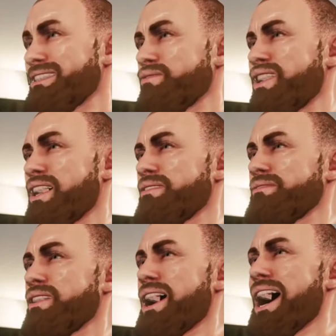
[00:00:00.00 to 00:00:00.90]
God damn
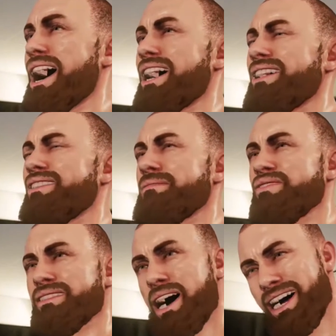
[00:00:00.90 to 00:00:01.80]
it guys, I'm gonna win the
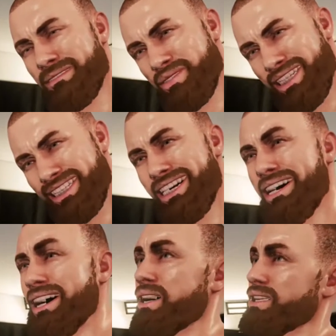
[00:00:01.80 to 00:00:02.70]
US Championship.
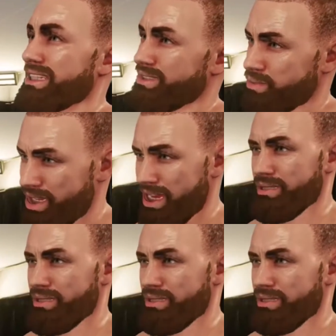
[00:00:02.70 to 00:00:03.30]
Things